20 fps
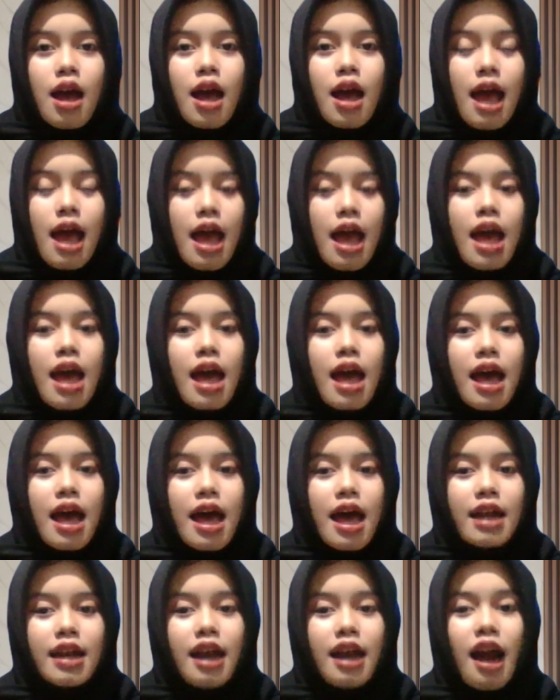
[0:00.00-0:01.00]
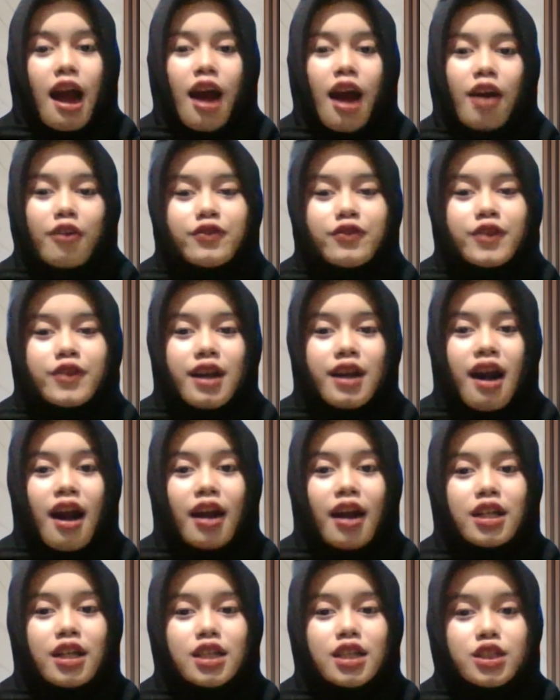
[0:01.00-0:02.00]
And after I
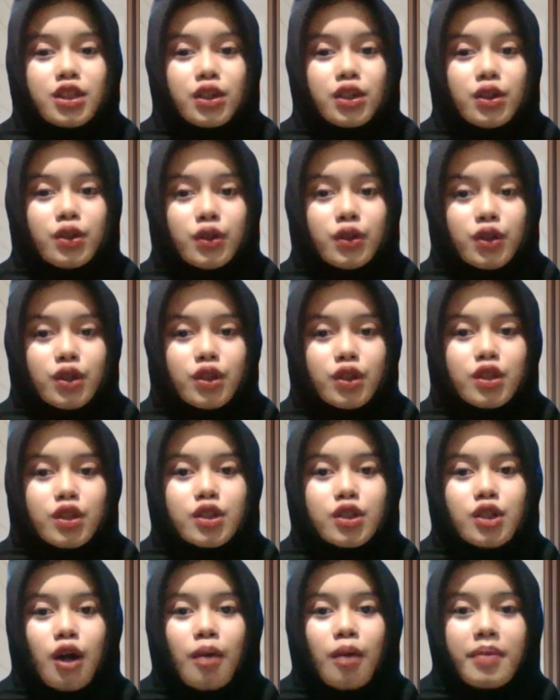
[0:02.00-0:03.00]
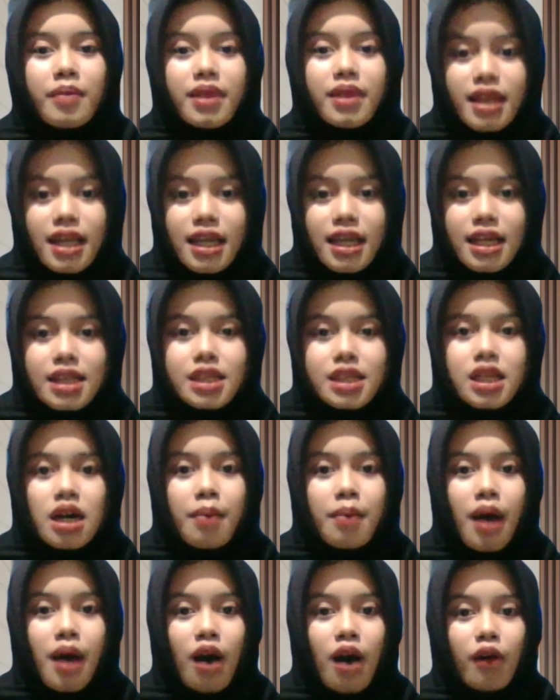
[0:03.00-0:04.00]
understood some things
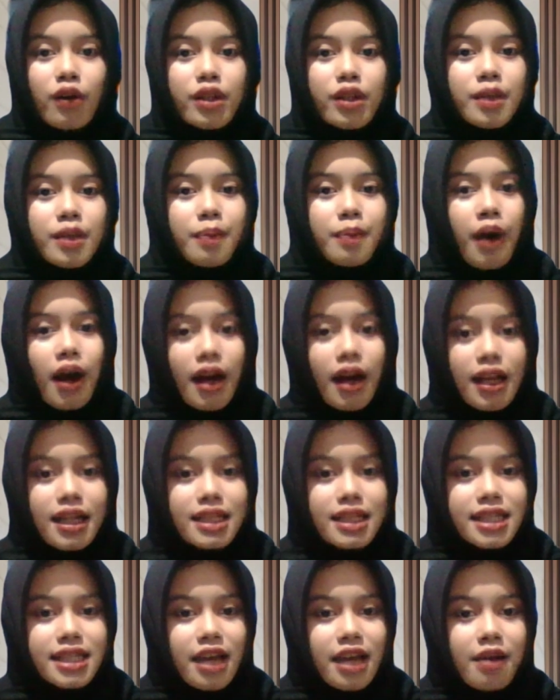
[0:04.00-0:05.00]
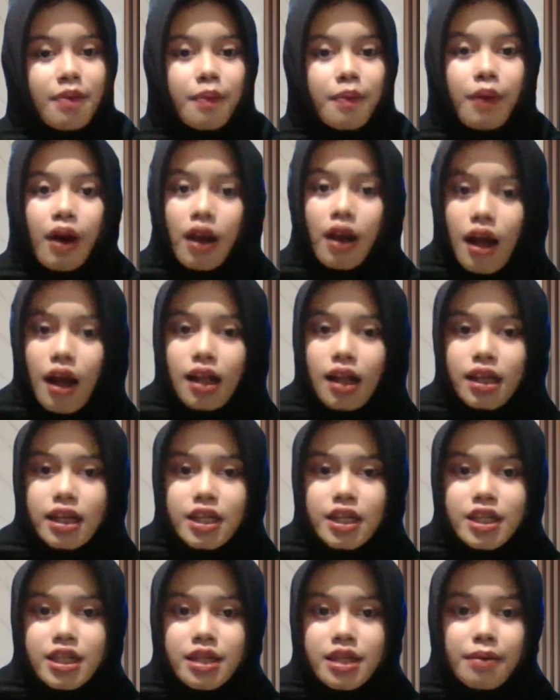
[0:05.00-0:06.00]
about the phonetic and
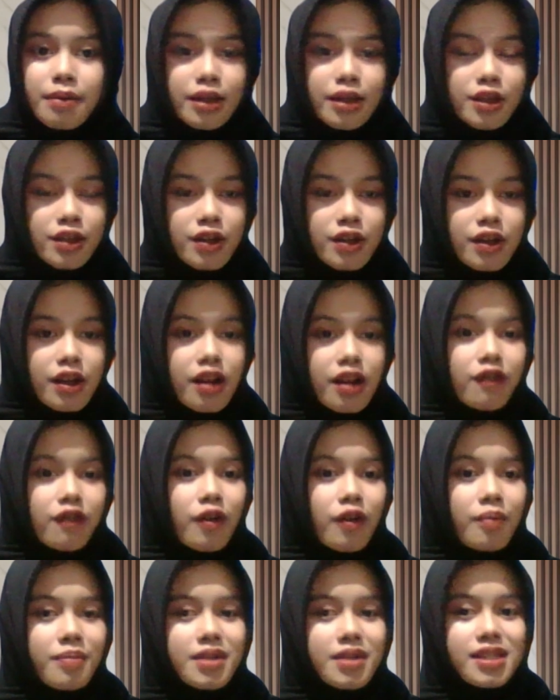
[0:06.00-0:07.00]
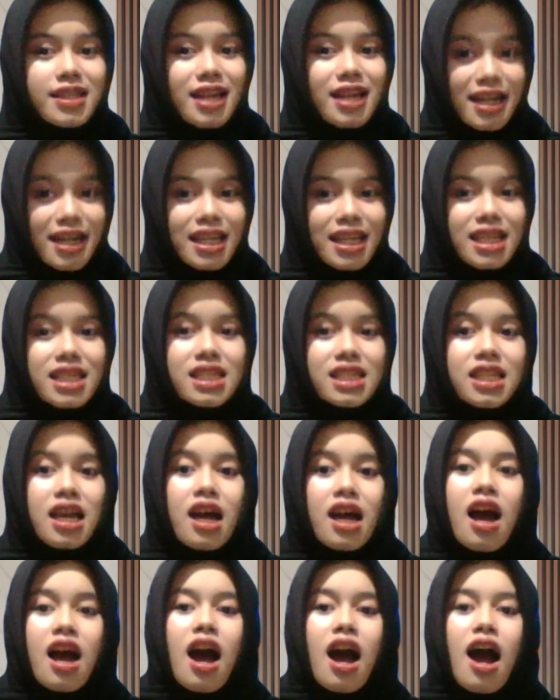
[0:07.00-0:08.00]
phonology material from Miss Agis,
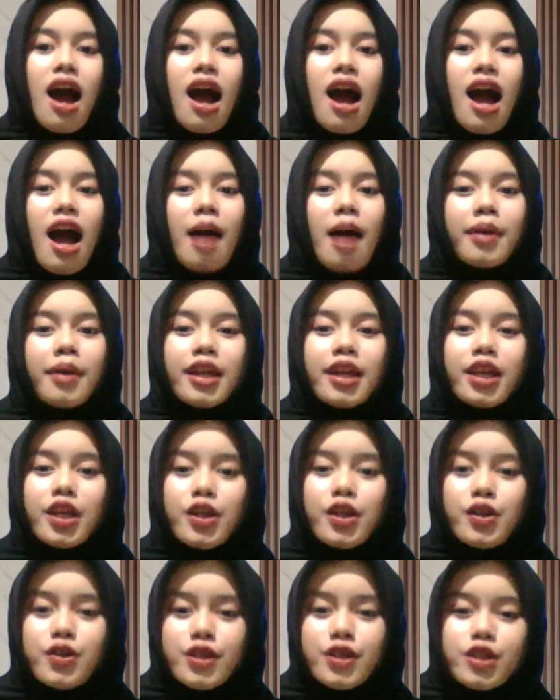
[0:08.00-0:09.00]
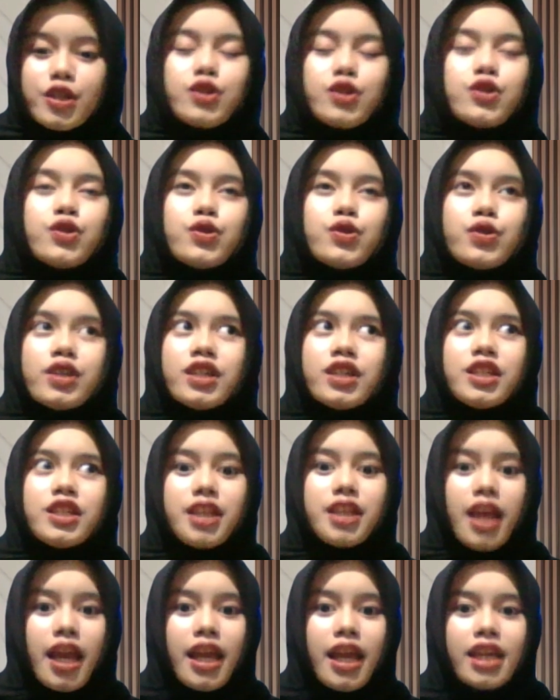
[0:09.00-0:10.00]
I'm getting used to the
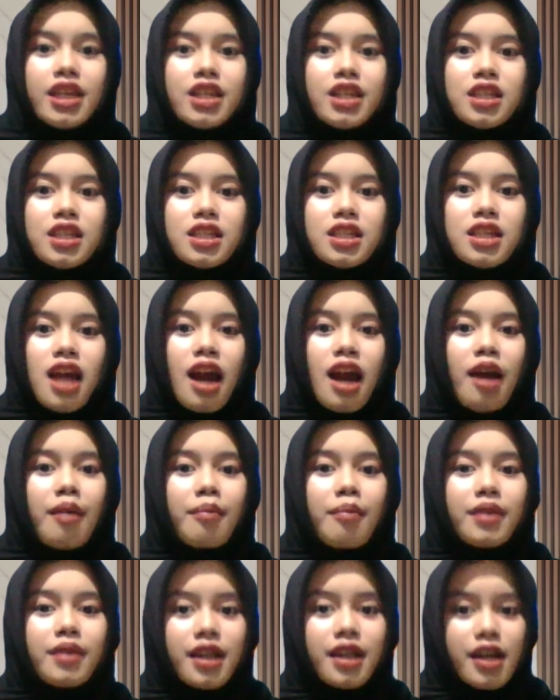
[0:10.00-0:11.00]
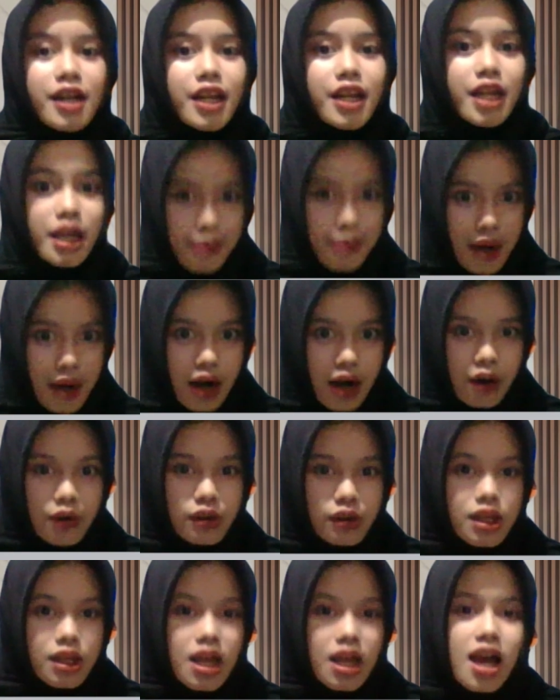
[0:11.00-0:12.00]
change I'm learning about.
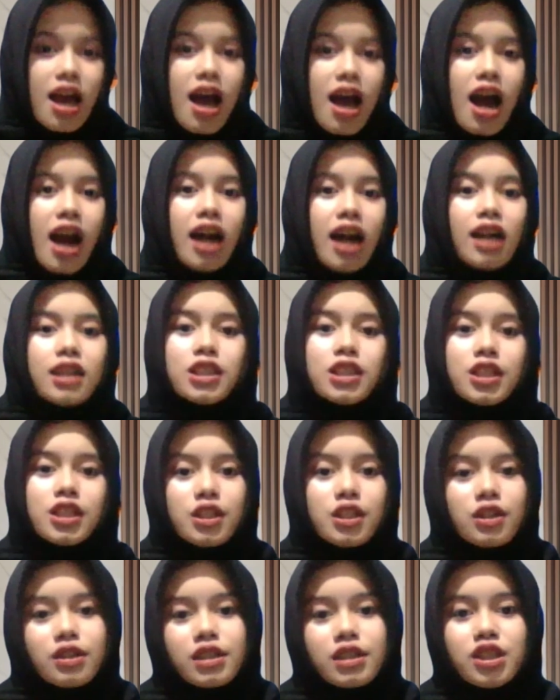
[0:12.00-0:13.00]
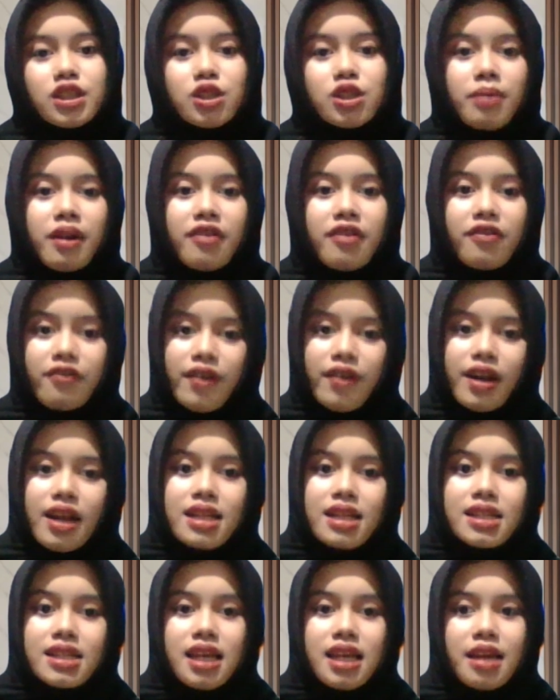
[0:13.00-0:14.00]
I also told it to my
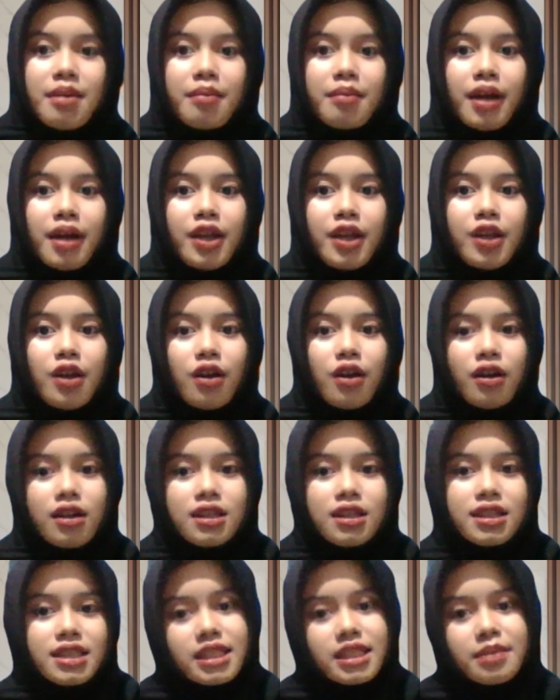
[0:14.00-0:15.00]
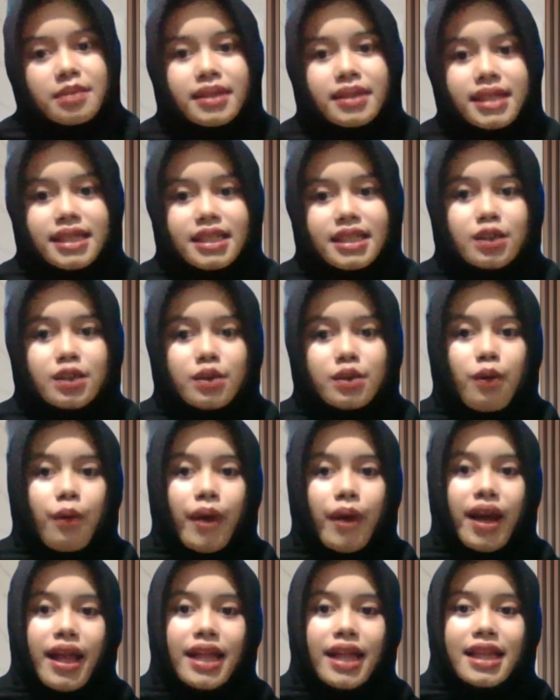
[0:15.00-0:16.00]
friends and my younger siblings
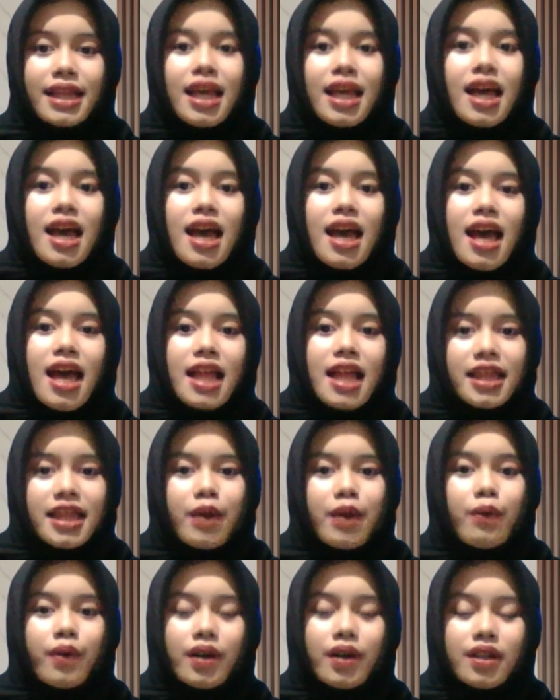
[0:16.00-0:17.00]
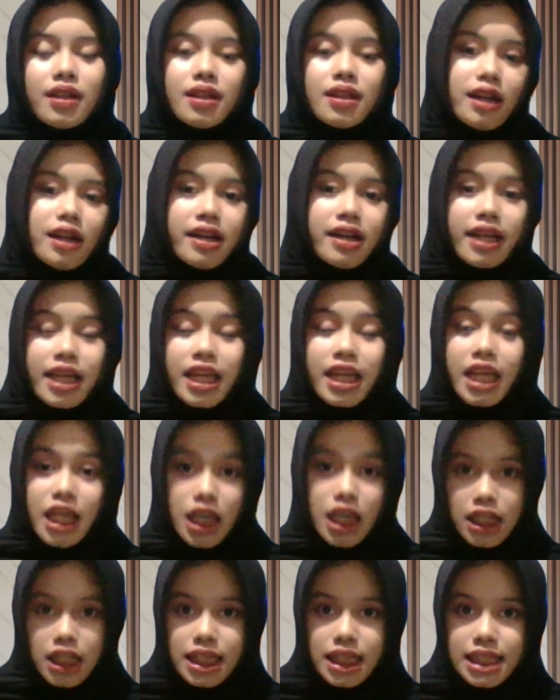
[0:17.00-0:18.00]
when they were learning
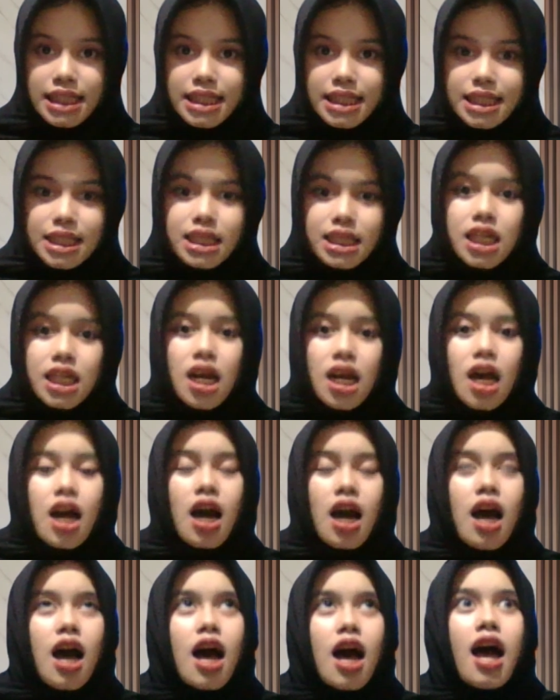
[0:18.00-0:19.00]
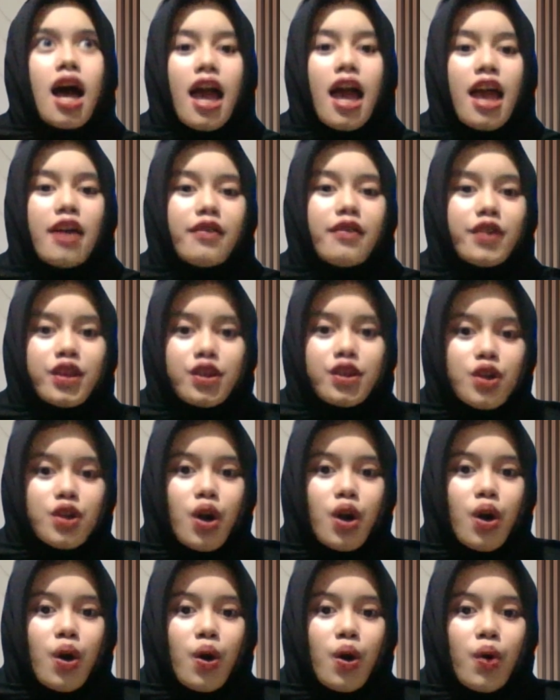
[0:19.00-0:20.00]
English. Even
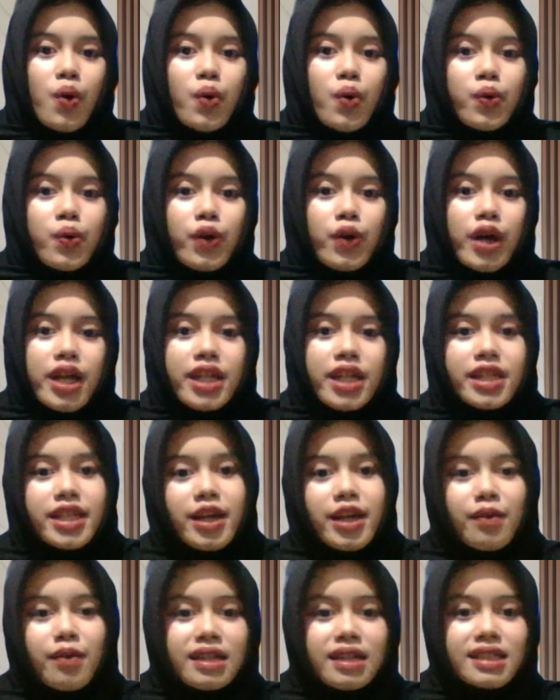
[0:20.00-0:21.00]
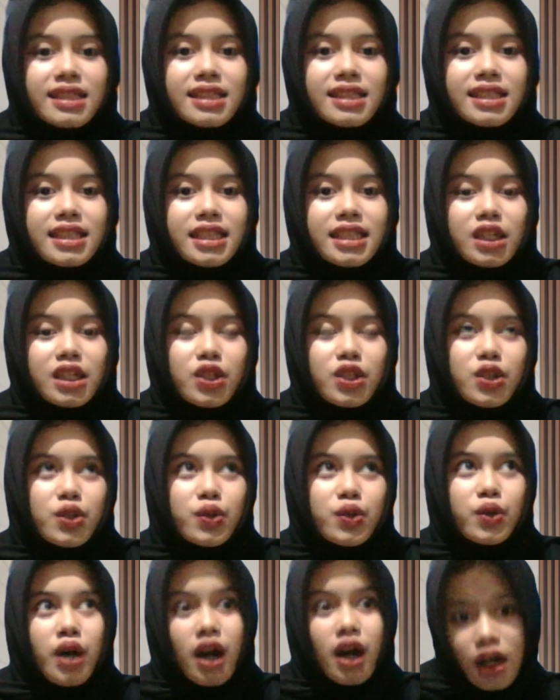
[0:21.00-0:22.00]
though they were still
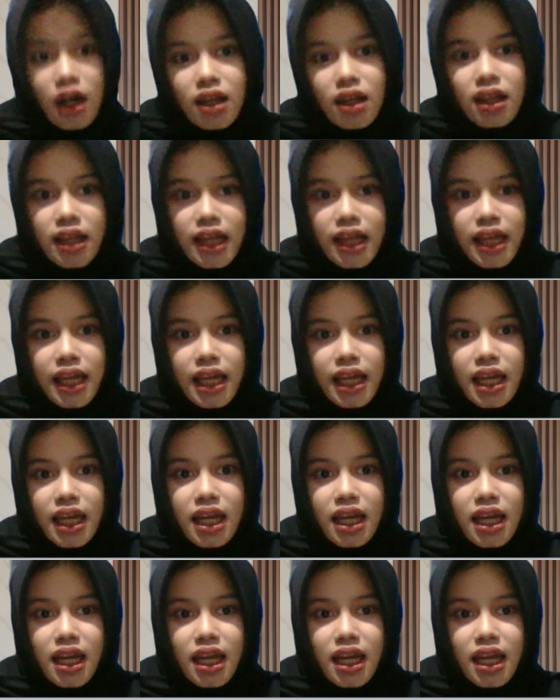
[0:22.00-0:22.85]
too early,